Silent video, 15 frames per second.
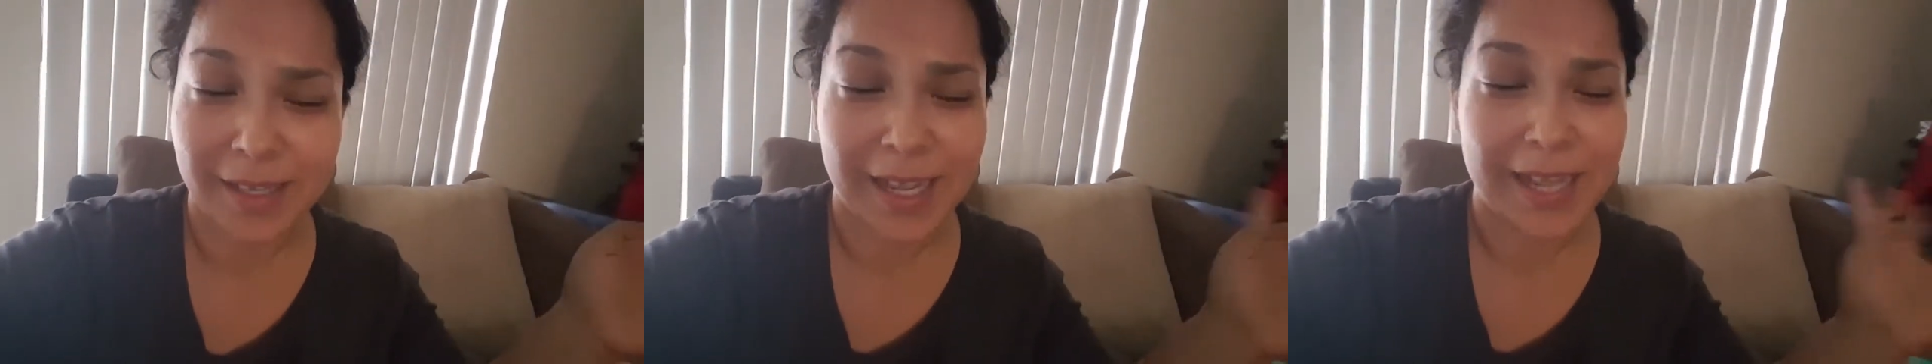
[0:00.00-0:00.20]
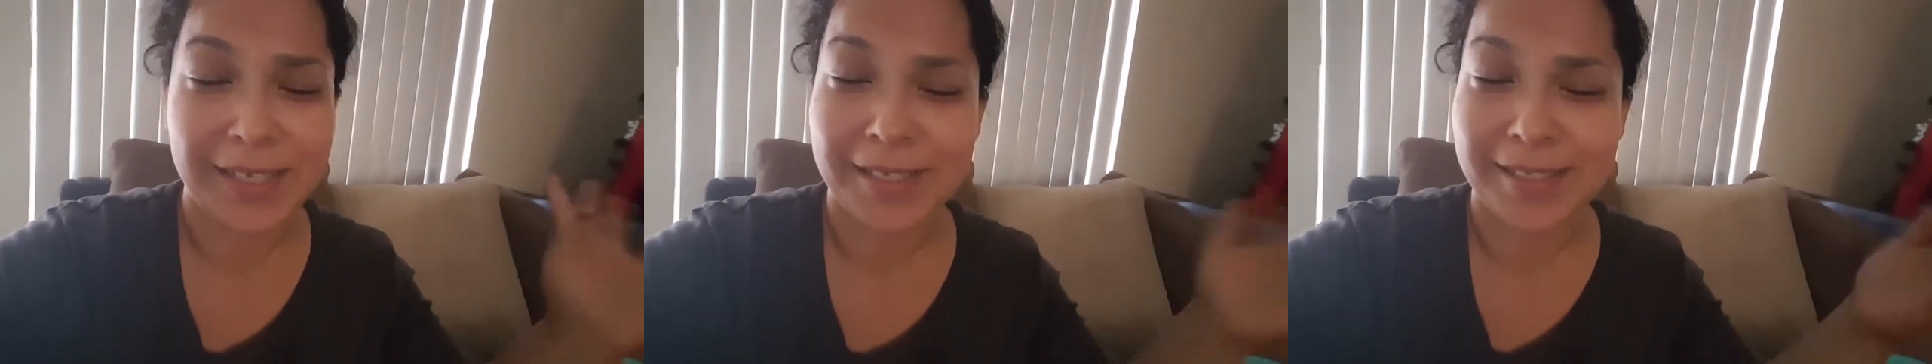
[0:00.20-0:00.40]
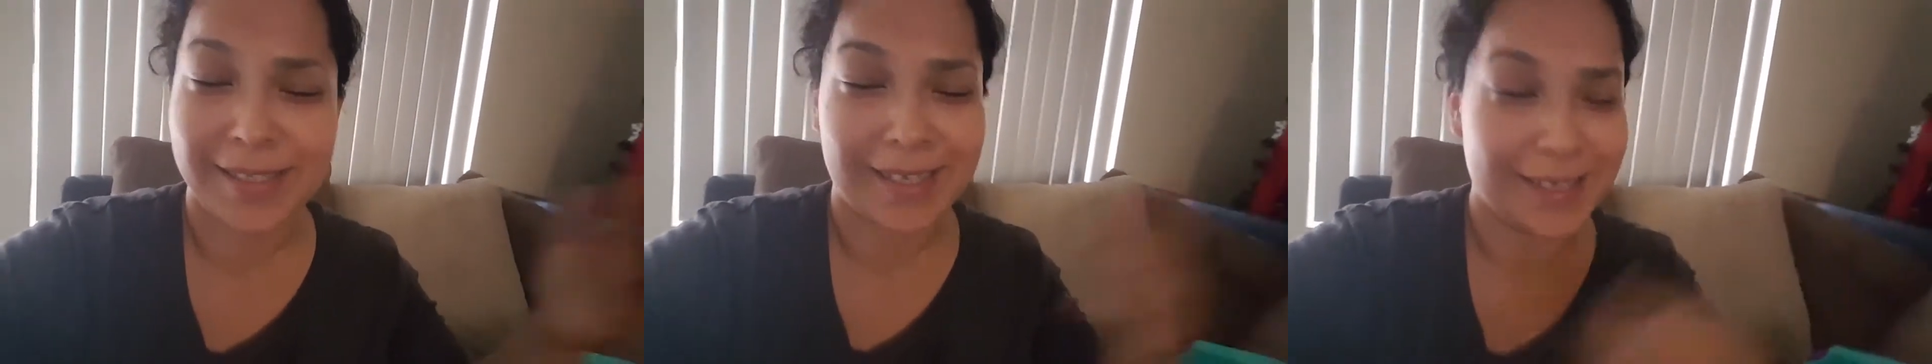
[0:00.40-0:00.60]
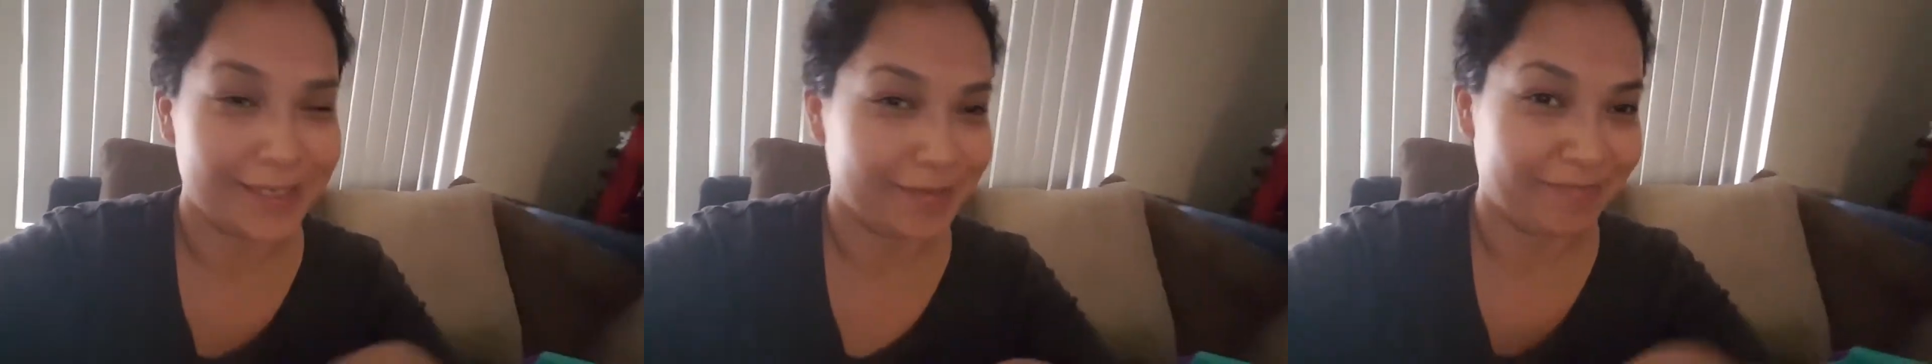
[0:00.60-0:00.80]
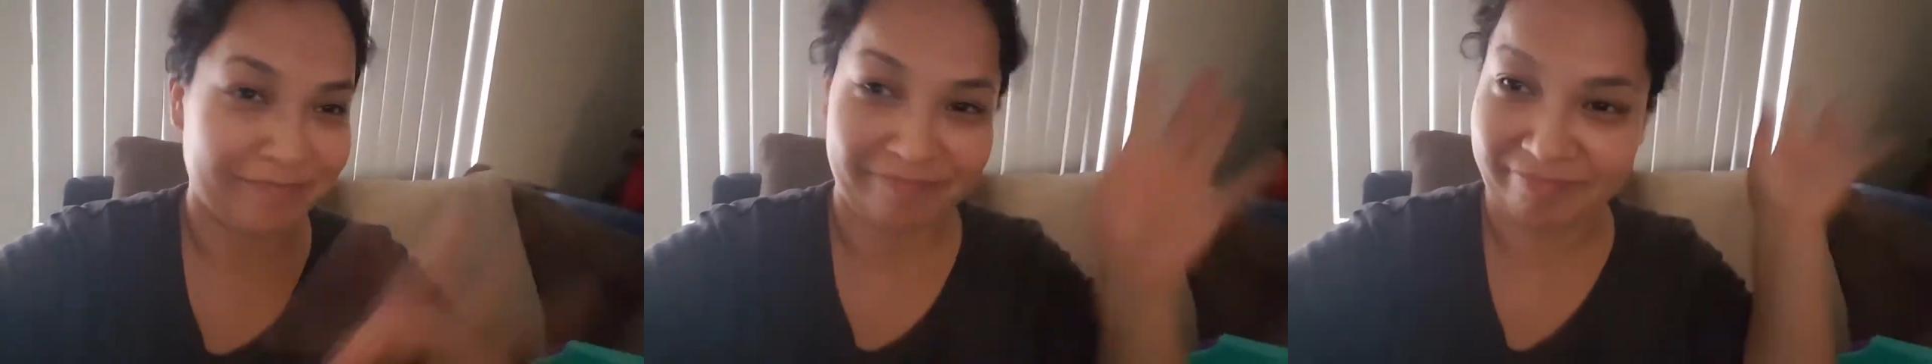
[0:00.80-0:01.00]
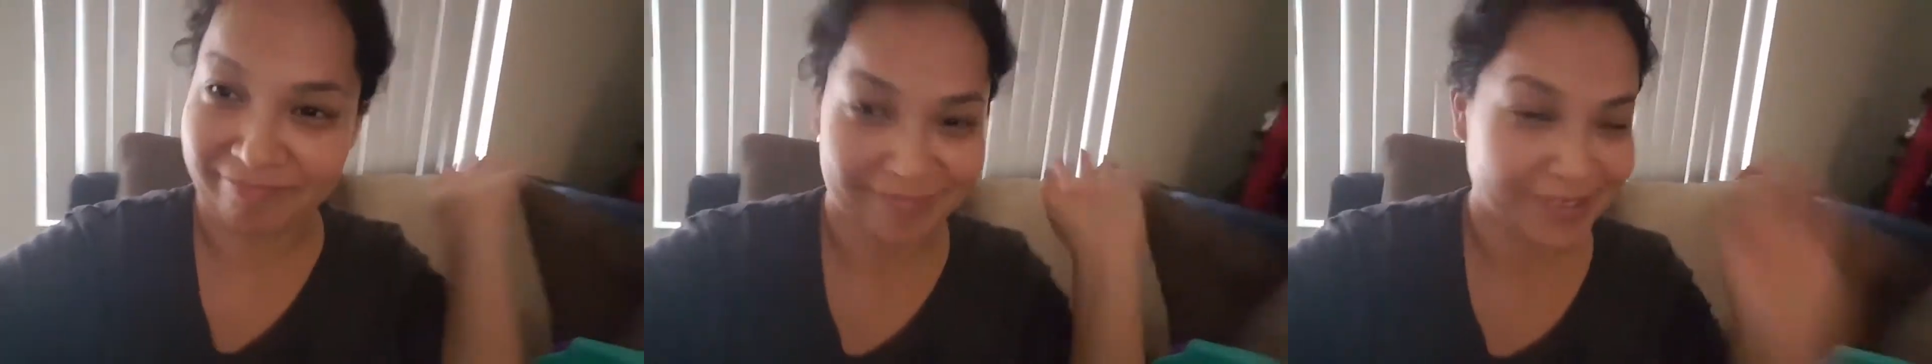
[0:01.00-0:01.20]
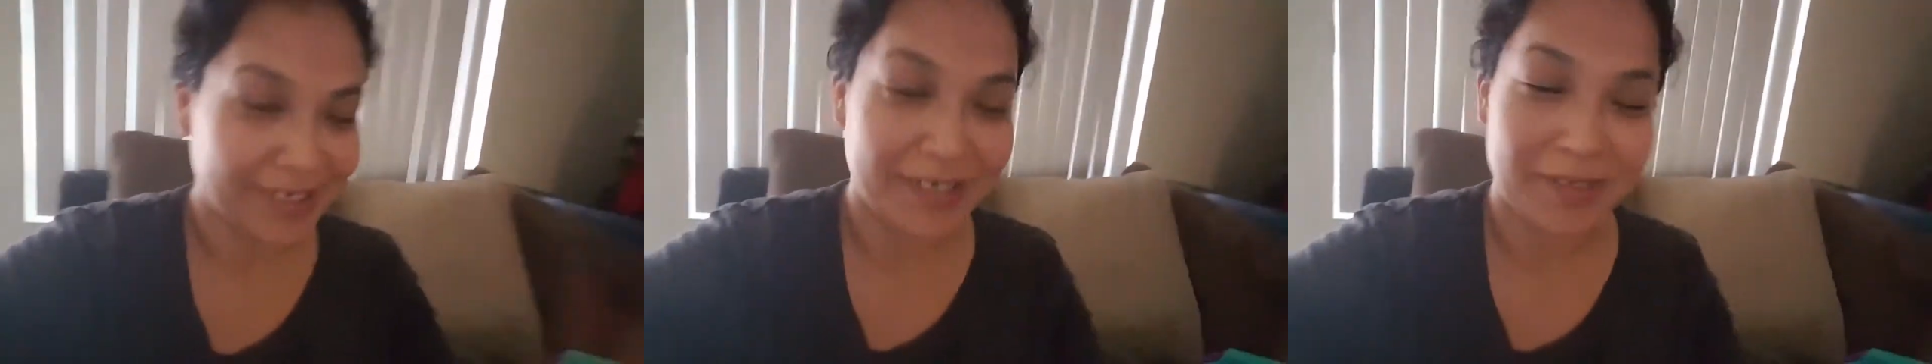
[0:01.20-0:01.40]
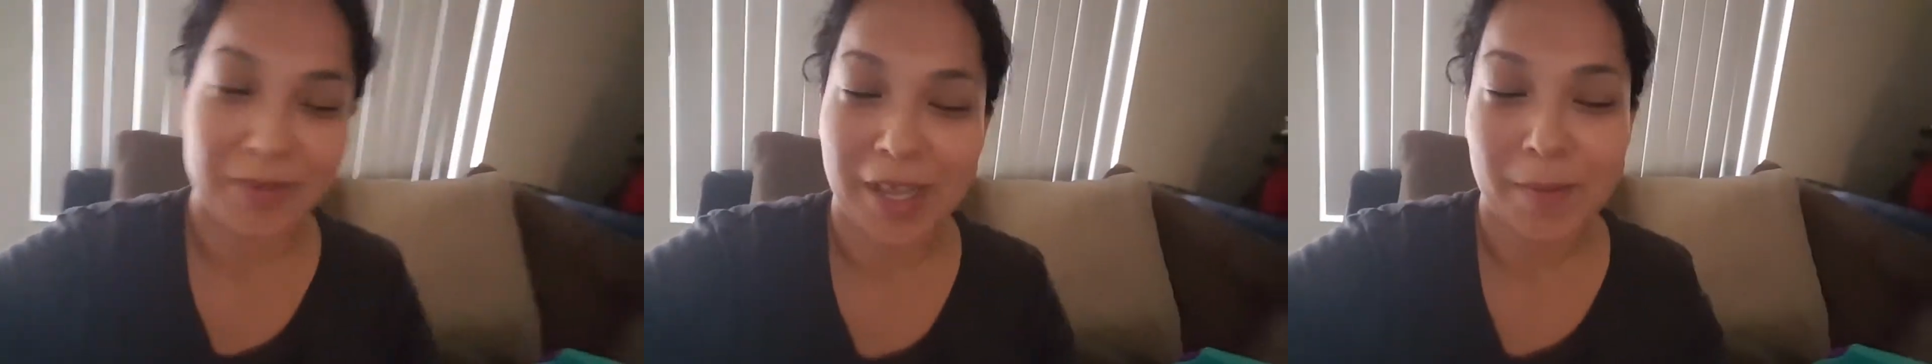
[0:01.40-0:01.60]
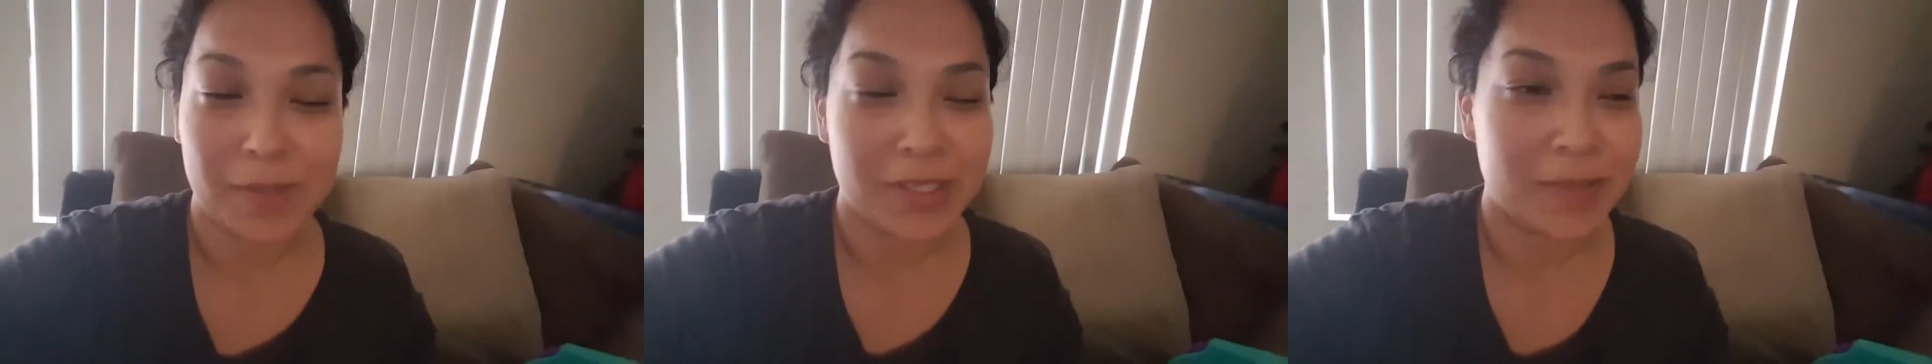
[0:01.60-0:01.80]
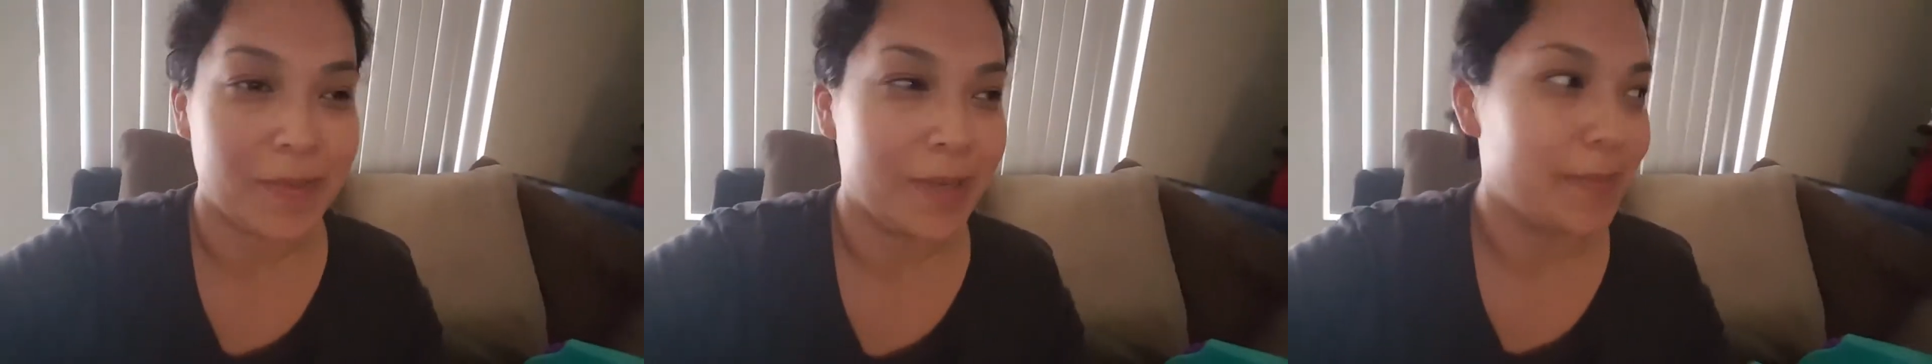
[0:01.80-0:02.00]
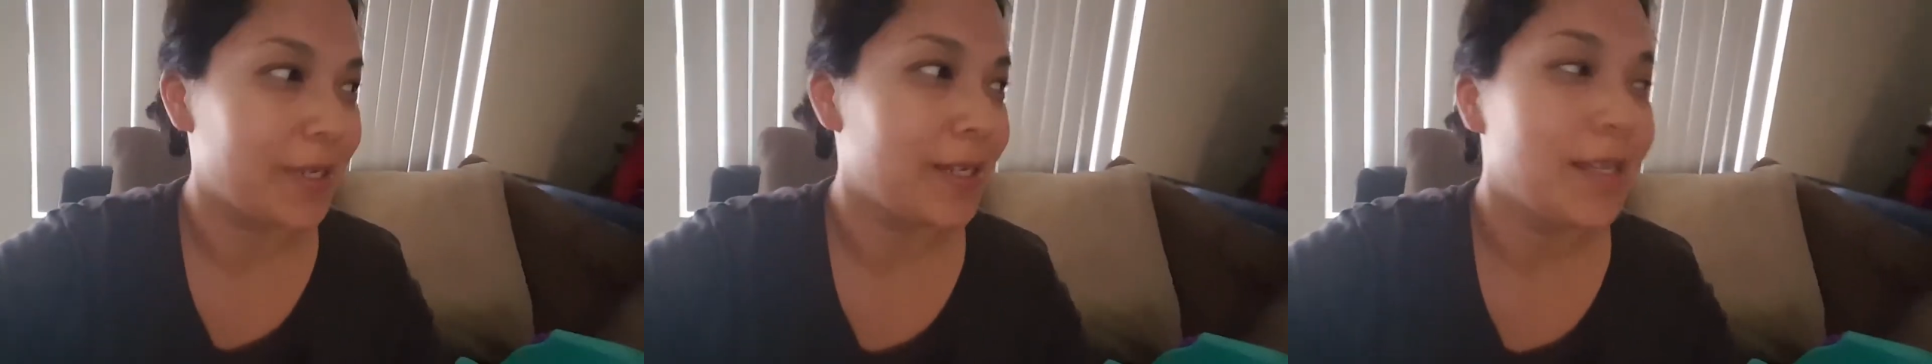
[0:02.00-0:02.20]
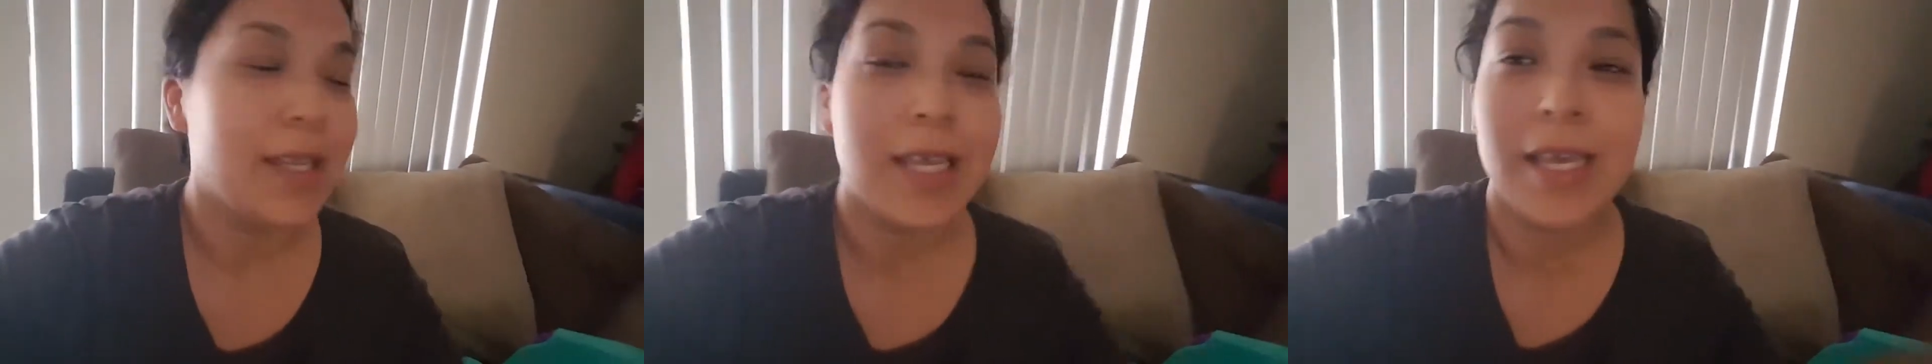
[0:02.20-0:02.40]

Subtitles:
I don't know what happened to me, but